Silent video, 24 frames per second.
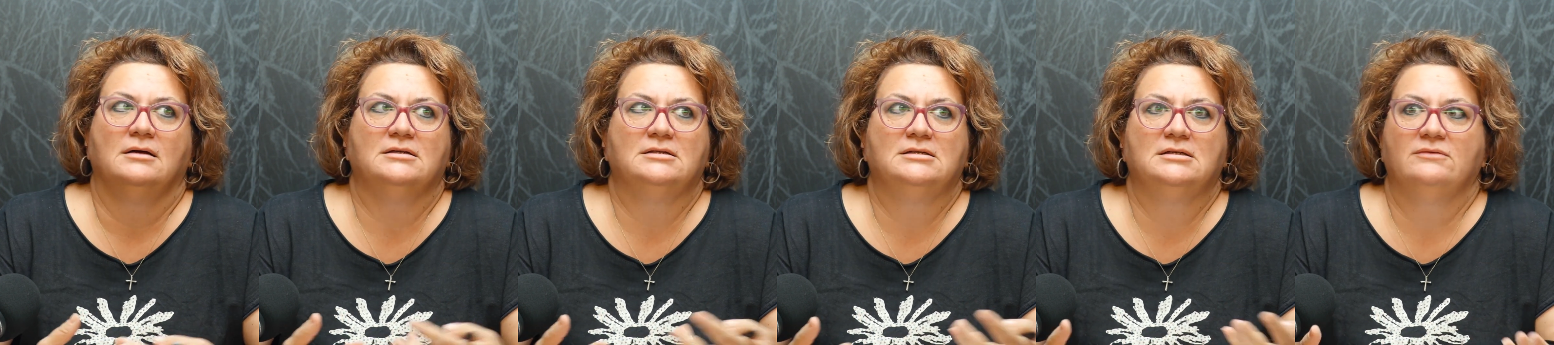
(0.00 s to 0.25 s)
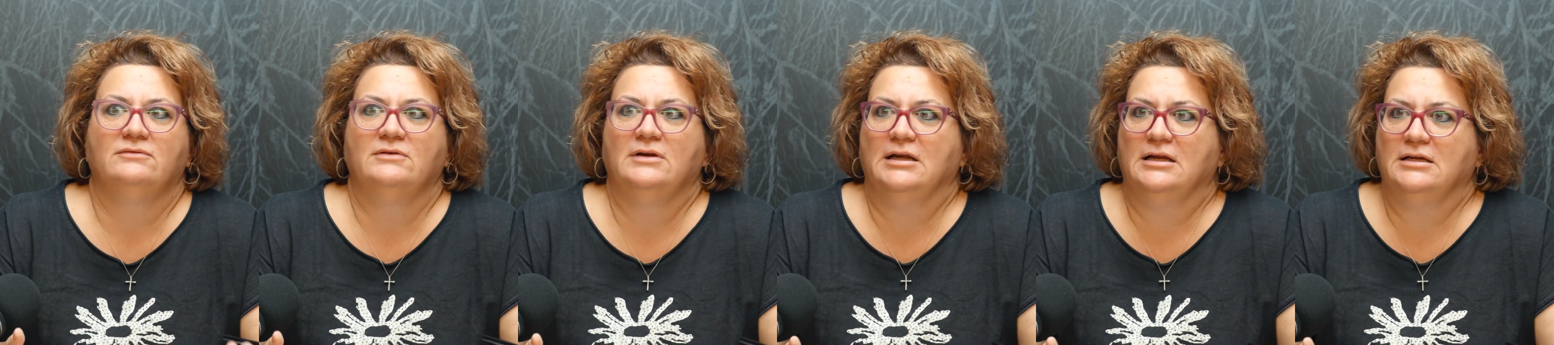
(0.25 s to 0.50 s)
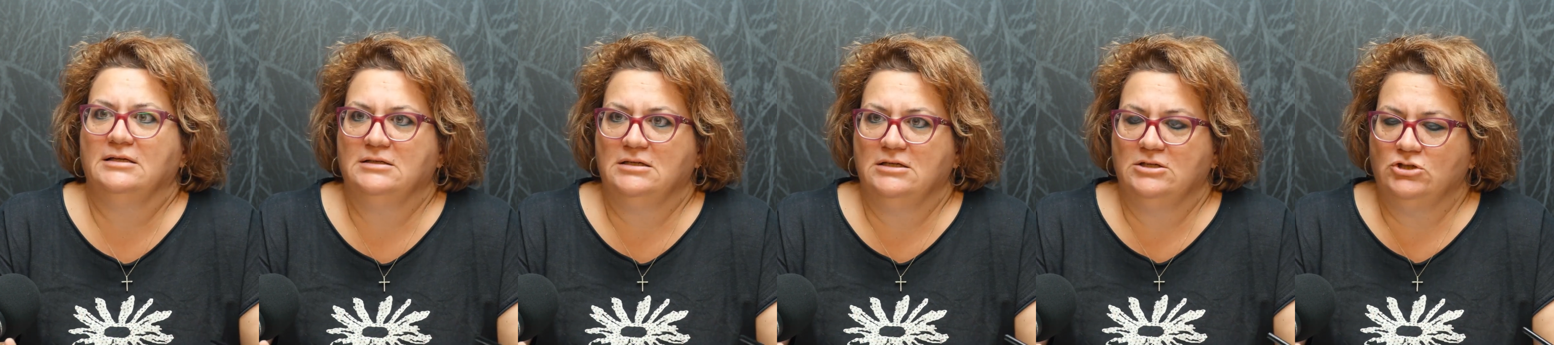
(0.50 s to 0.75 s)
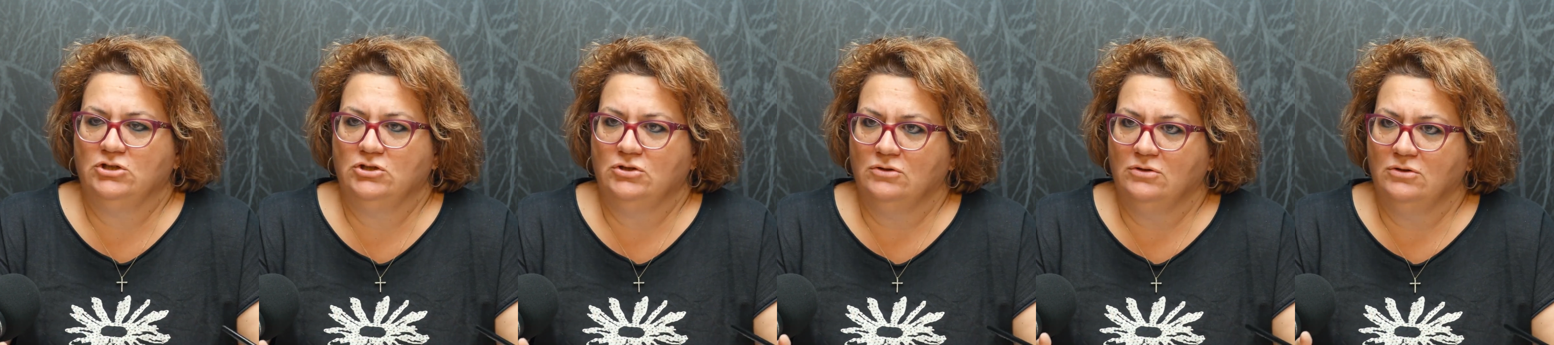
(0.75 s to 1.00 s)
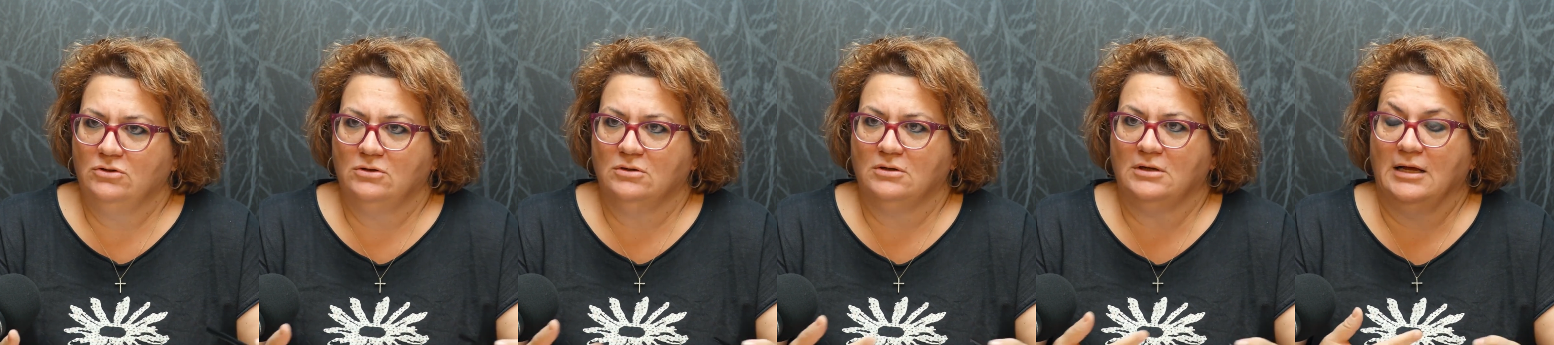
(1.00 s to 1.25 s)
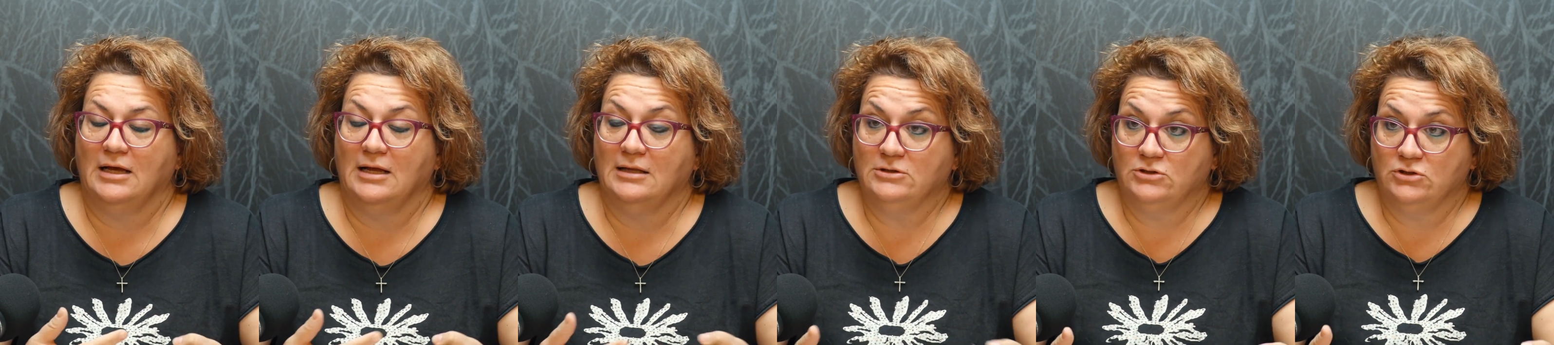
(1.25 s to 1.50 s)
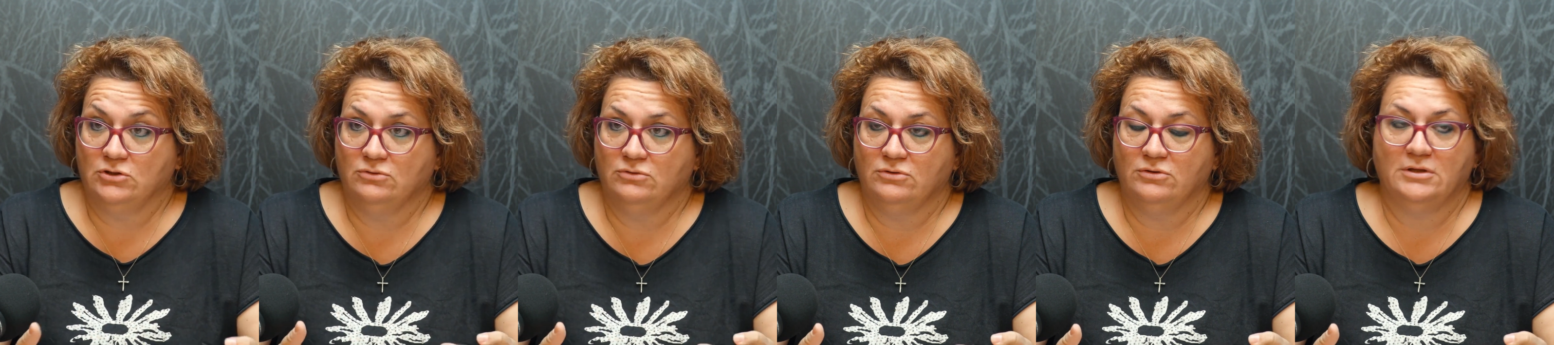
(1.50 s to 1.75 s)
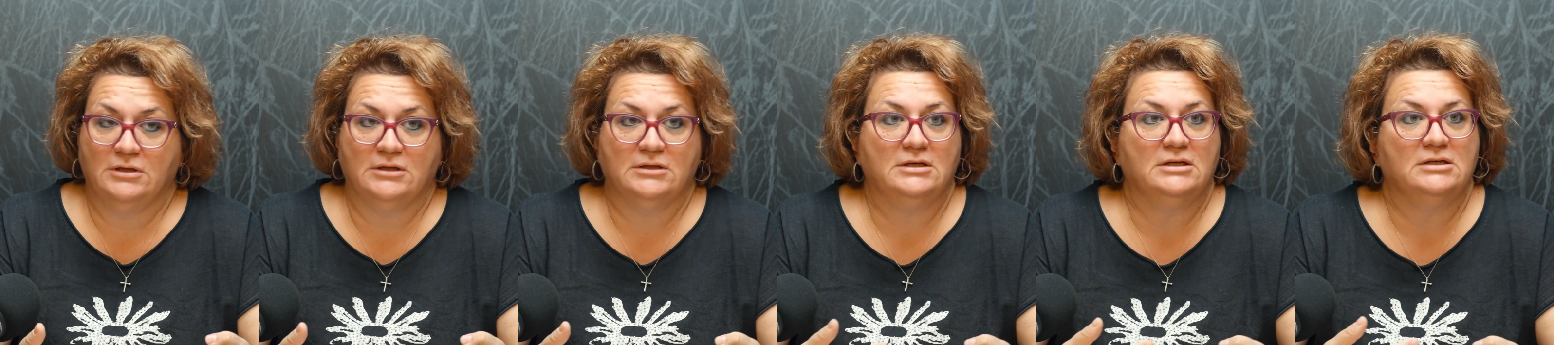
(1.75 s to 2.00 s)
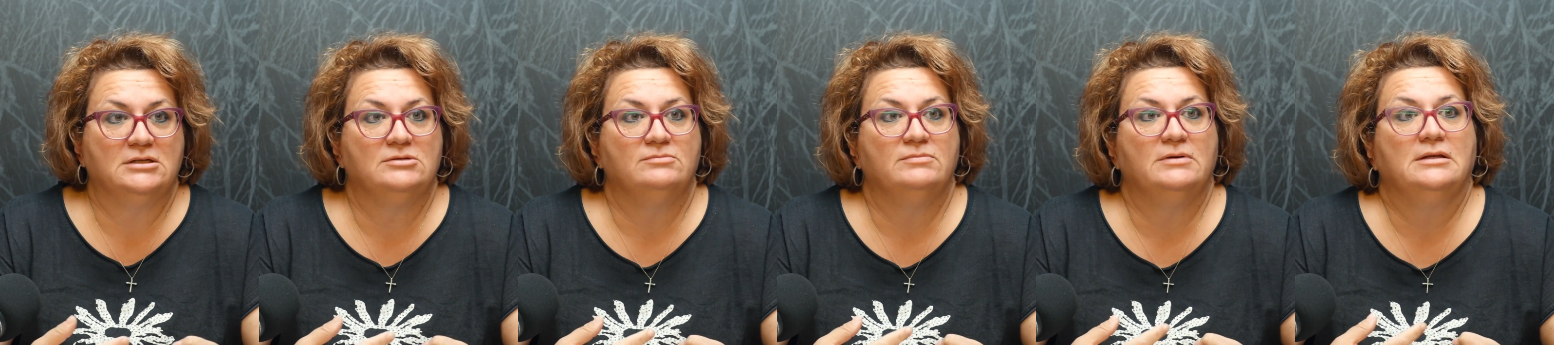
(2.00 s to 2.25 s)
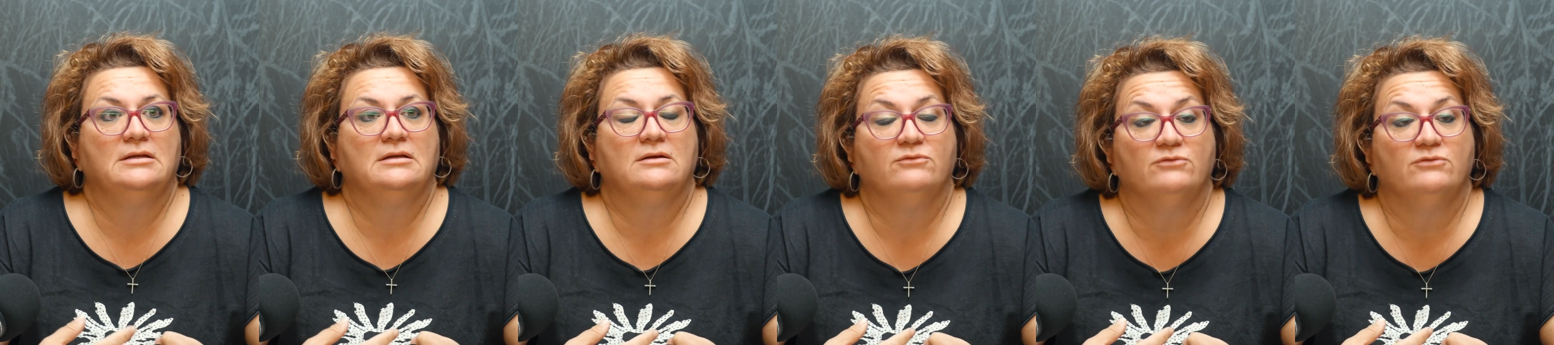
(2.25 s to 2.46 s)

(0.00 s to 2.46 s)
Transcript: civilization, culture that has been